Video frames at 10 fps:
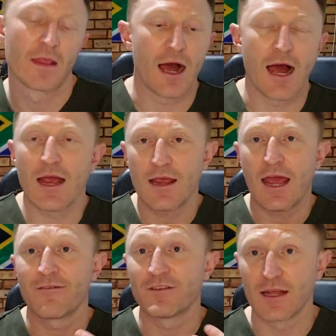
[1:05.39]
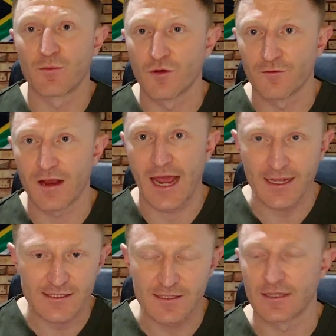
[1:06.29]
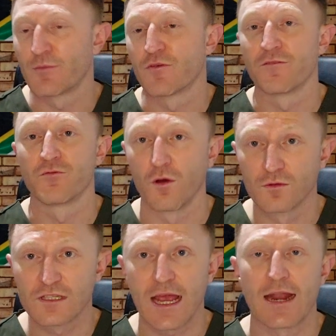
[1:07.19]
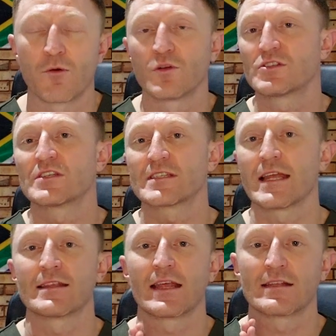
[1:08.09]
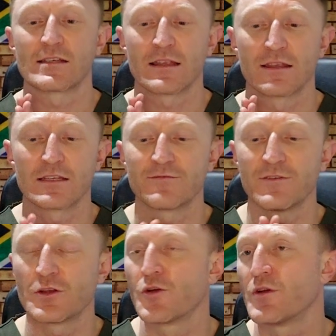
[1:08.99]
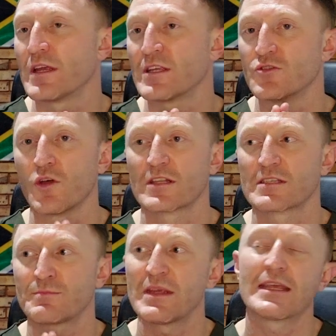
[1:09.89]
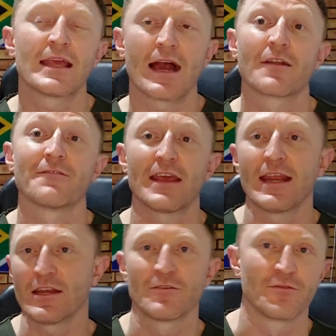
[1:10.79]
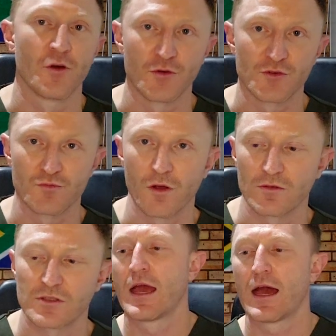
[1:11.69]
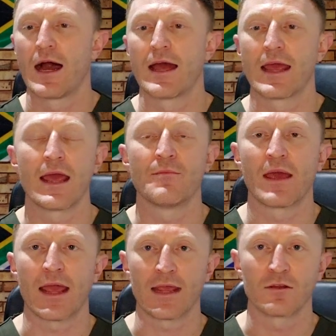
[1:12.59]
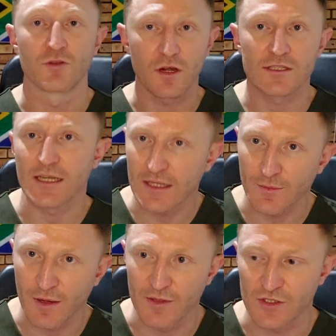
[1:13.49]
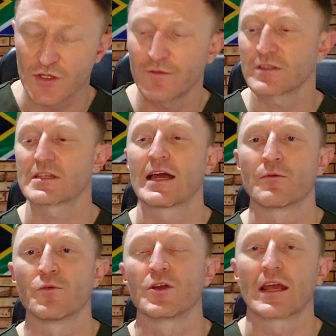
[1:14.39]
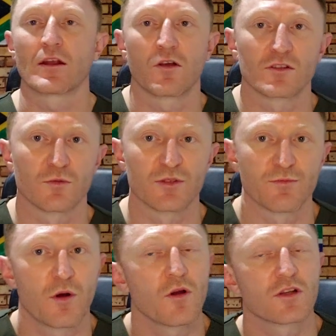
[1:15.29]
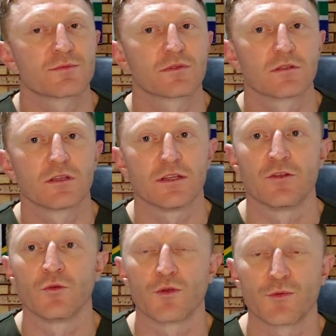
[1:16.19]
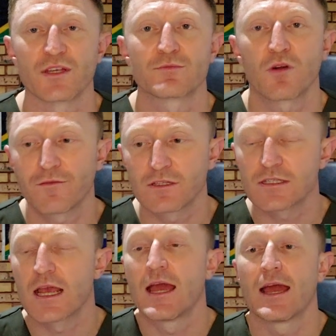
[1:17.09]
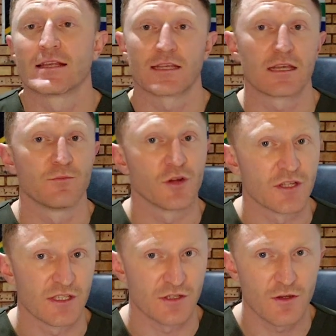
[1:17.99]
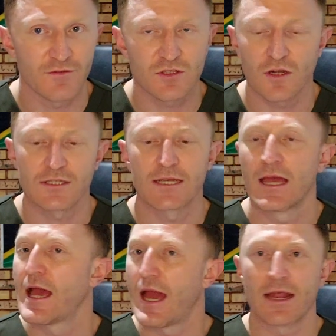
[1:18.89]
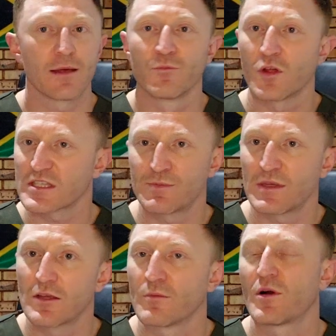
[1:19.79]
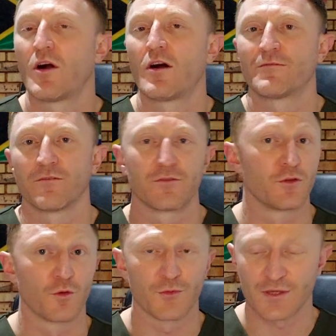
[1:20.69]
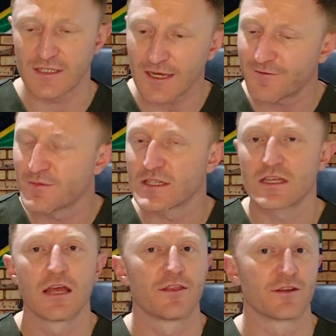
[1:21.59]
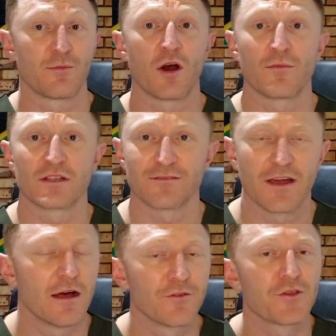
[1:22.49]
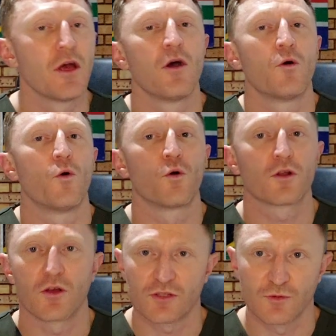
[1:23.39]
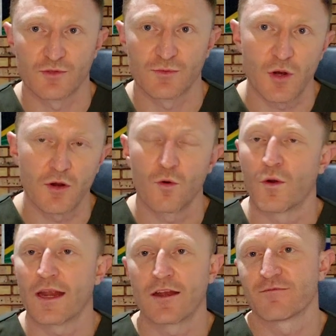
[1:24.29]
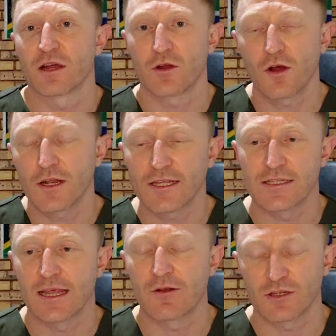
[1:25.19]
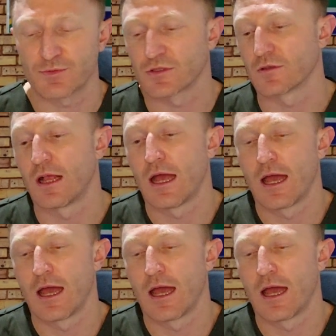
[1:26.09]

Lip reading: I have a number of hats, a number of roles, and I want to state that this video is not speaking out of any of those roles. I am a doctor in the public service. I work at Klerksdorp Hospital in the Northwest Province as a community service doctor, and I'm not speaking on behalf of the Northwest Government, the Department of Health, or Klerksdorp or any of my colleagues in that hospital.